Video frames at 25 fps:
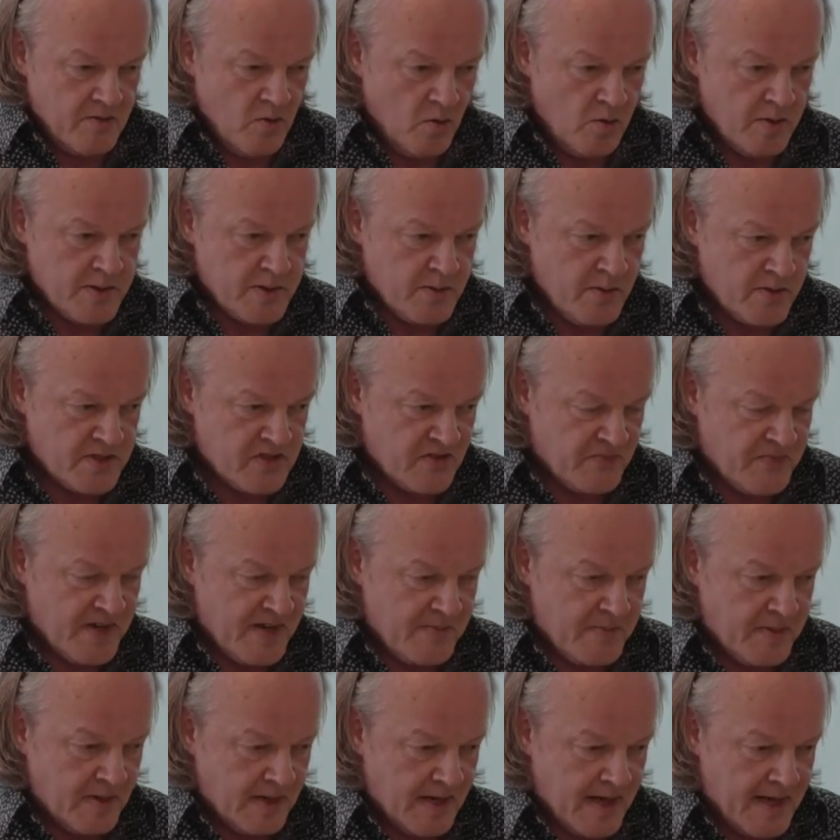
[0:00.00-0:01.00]
all sorts of
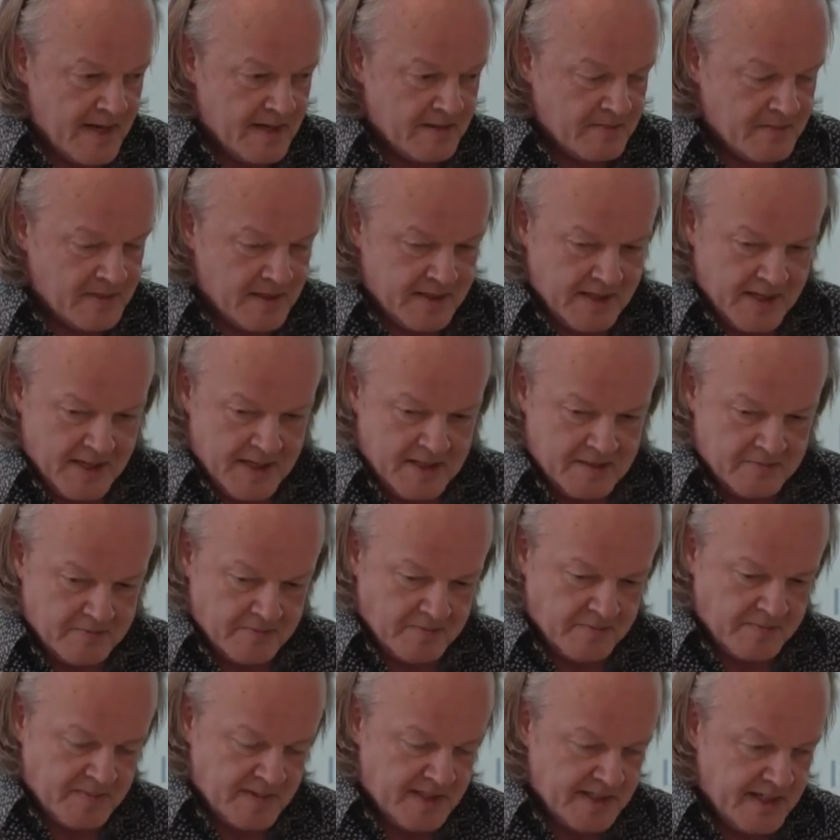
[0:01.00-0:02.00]
people like um,